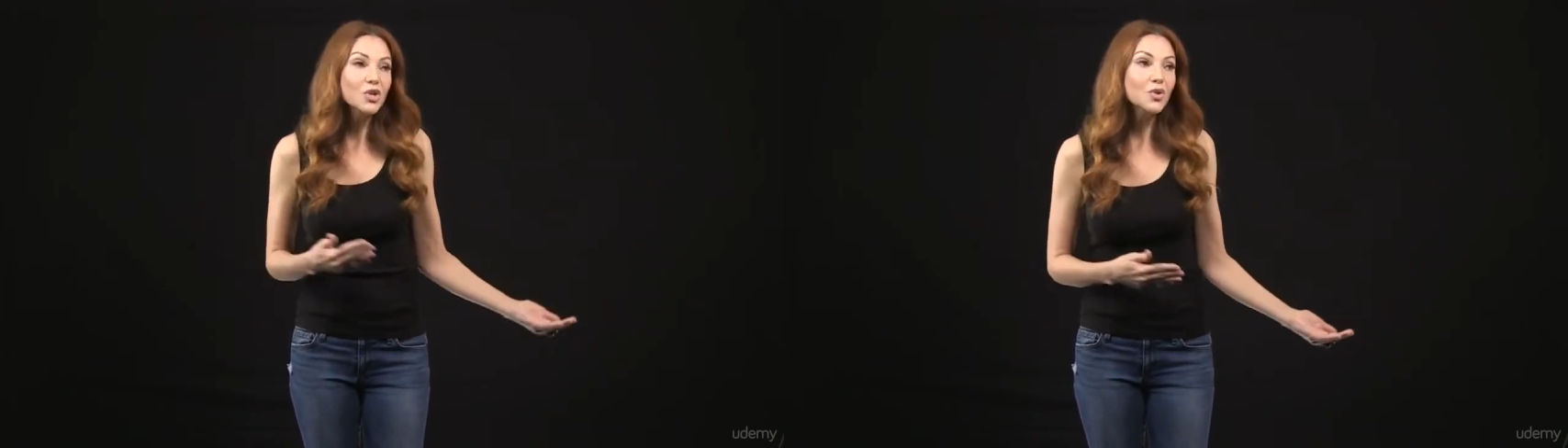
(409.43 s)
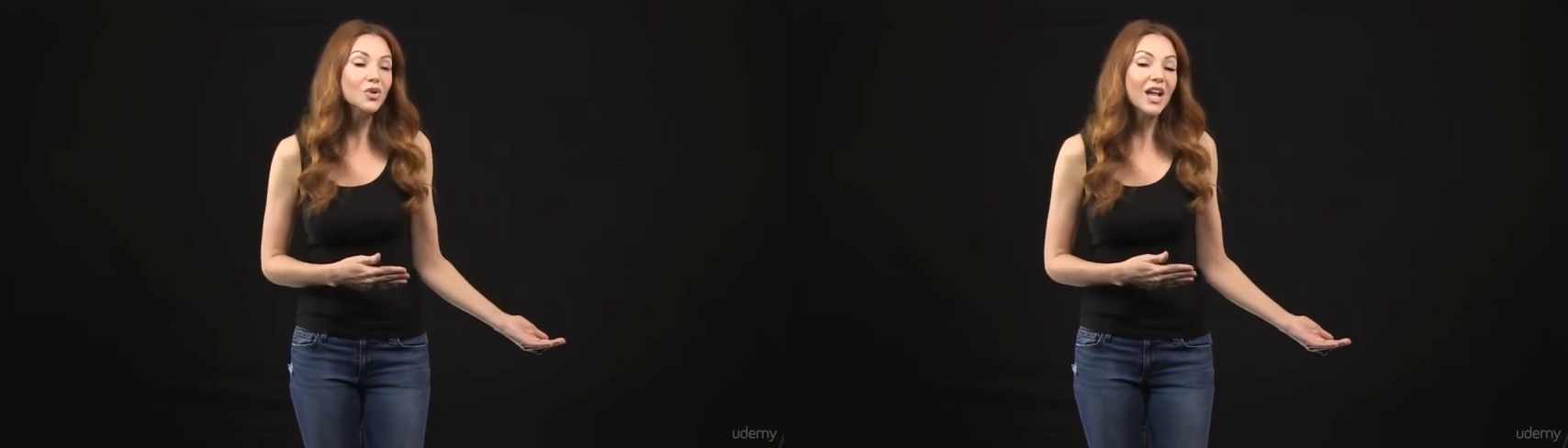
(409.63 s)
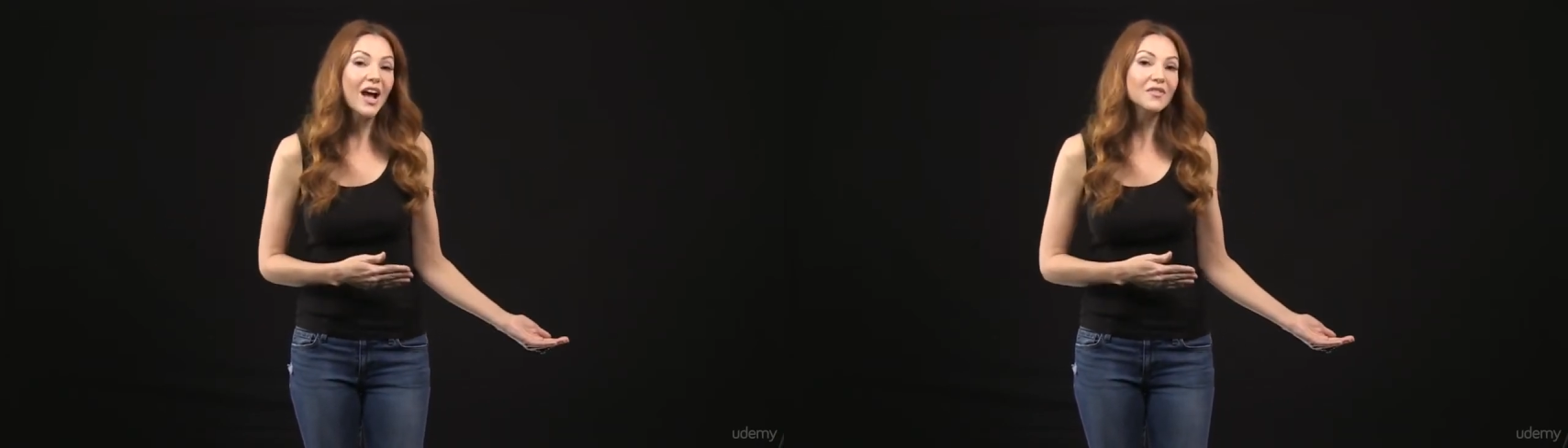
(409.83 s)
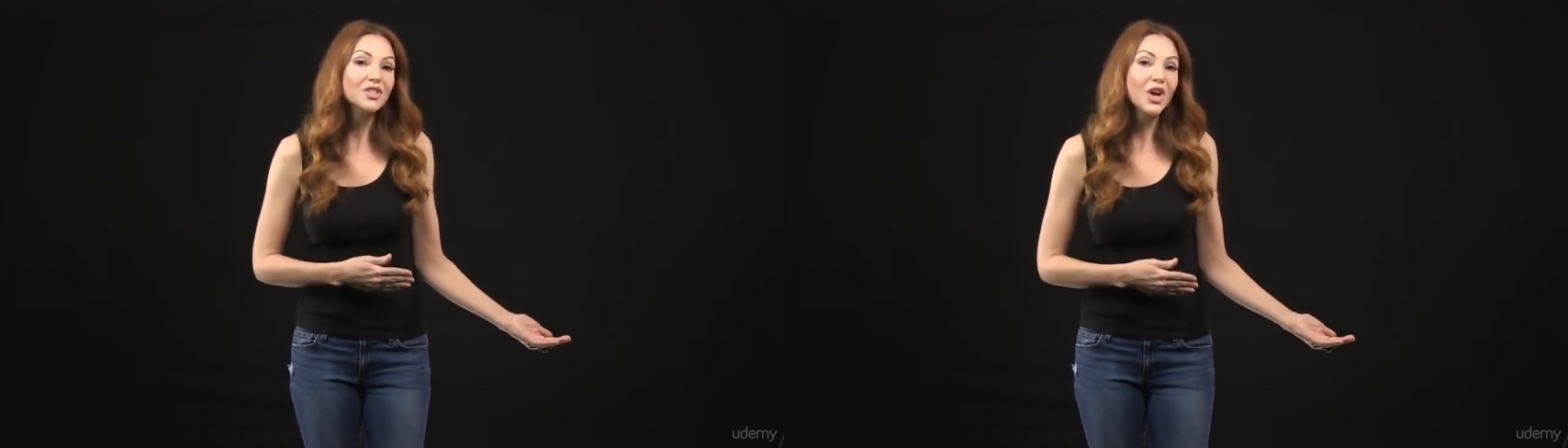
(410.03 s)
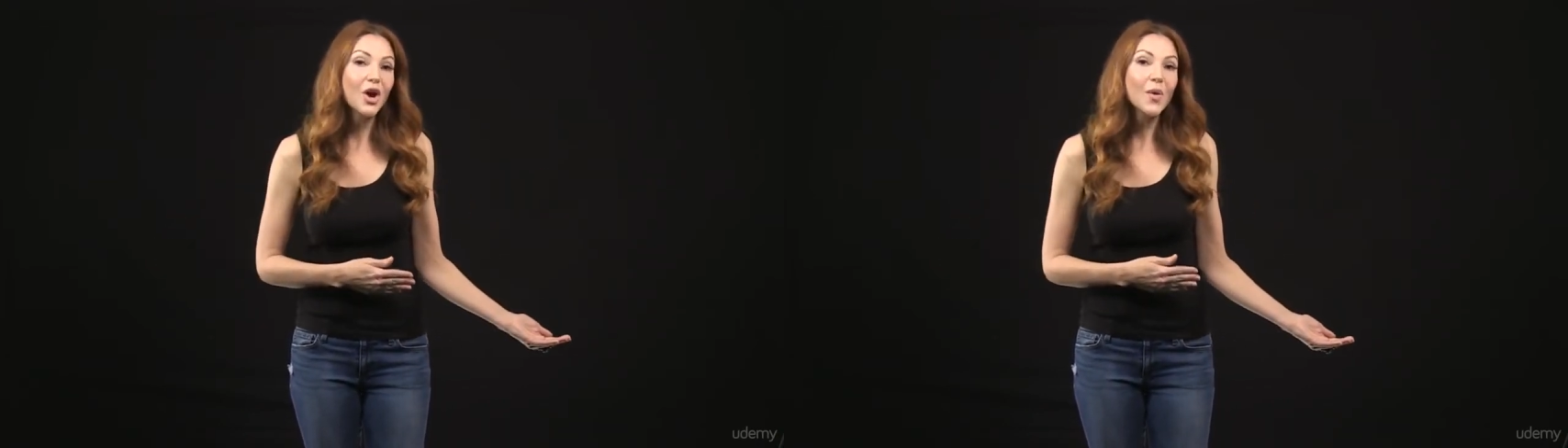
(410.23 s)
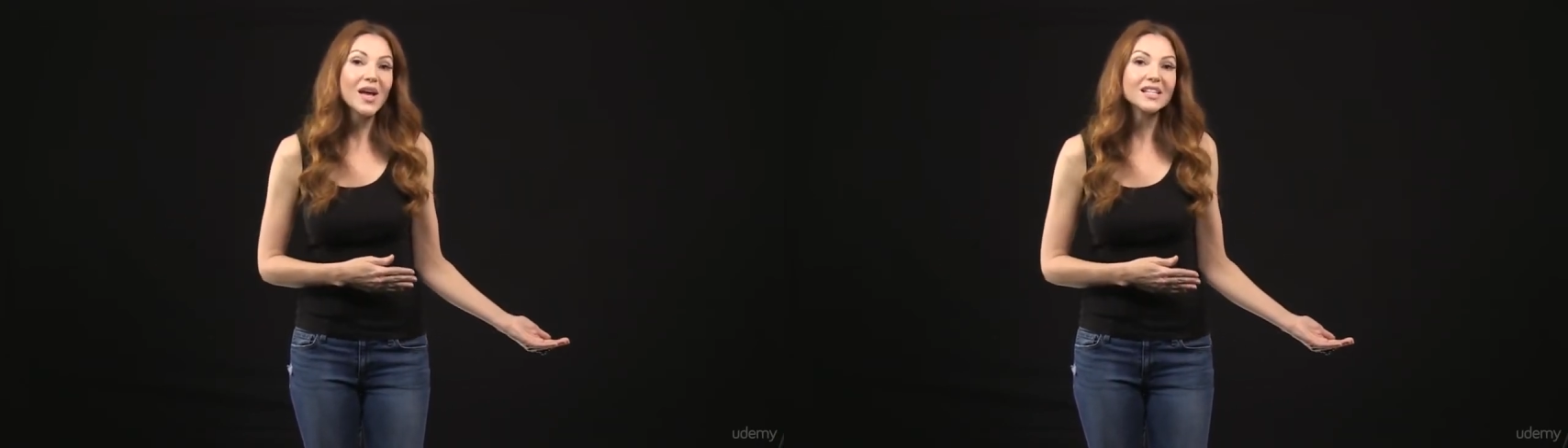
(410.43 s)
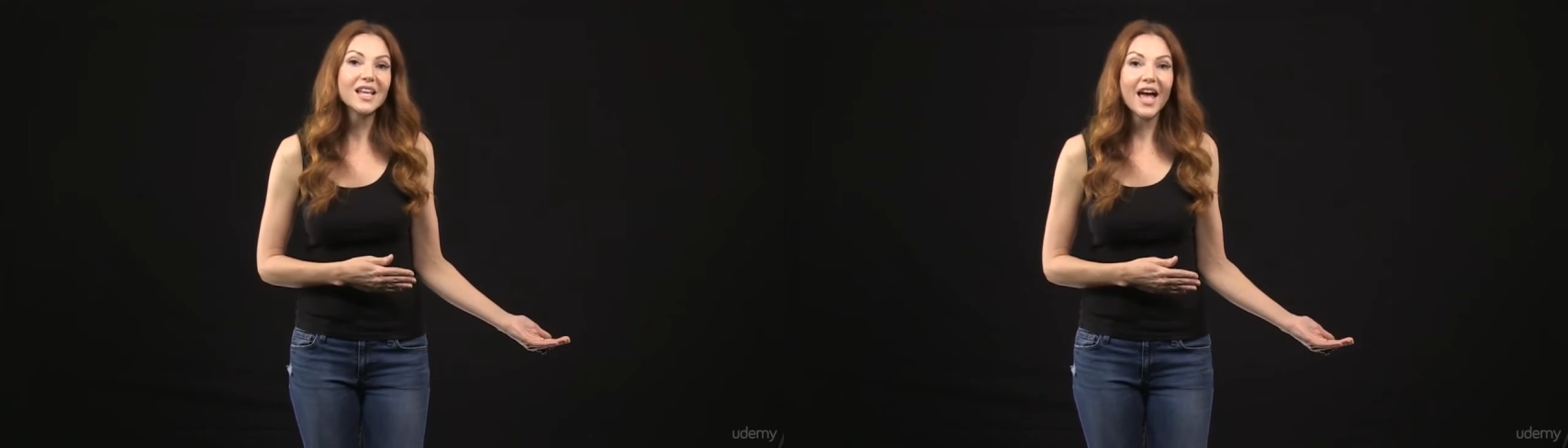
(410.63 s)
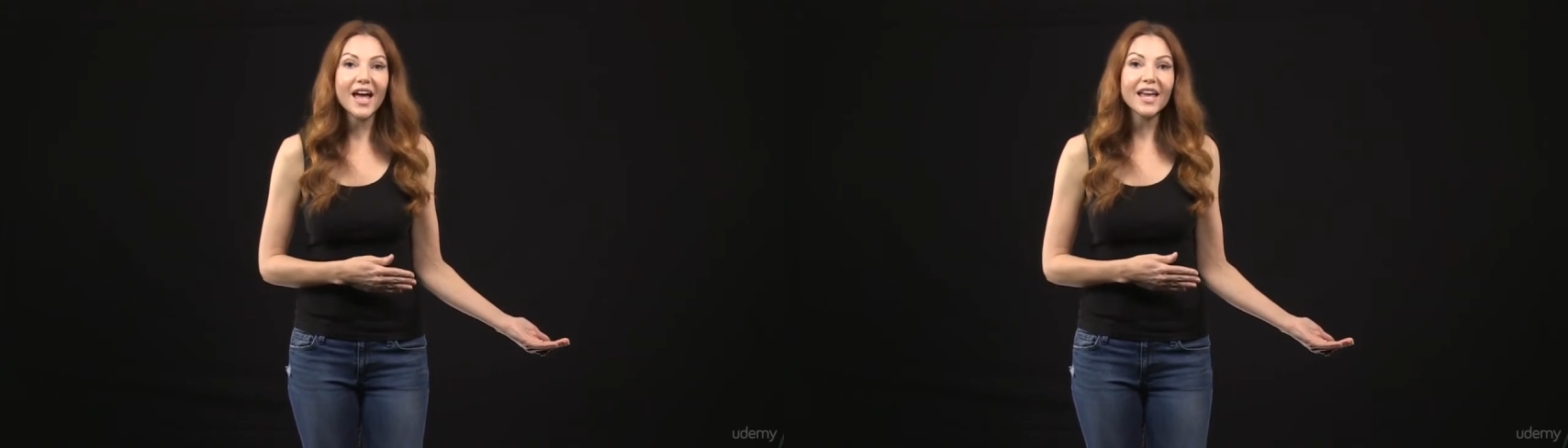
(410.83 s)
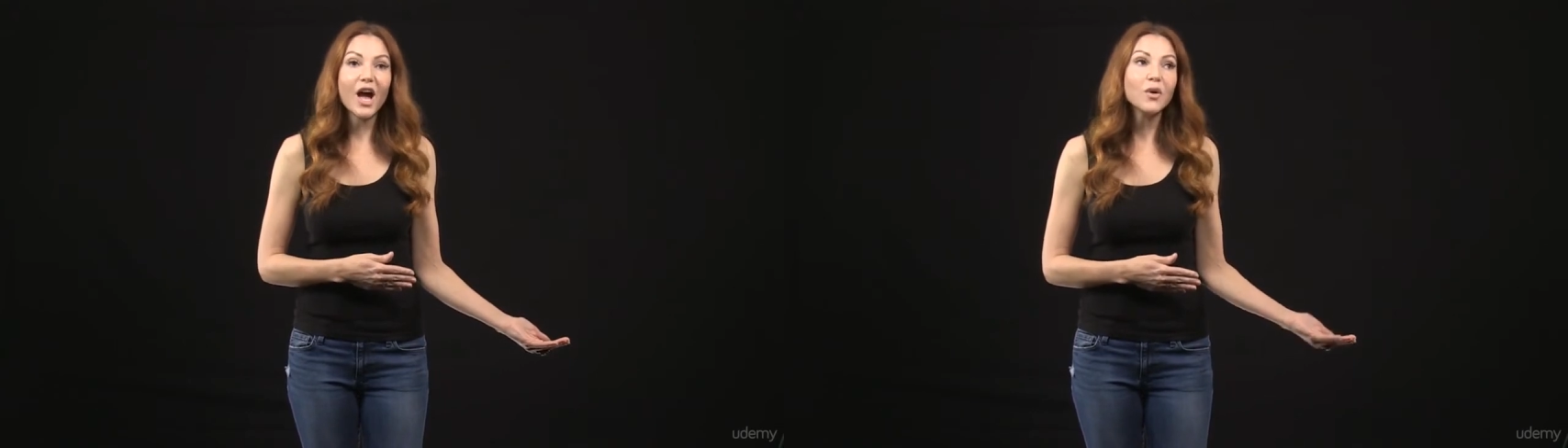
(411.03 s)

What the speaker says: You could have to go and hang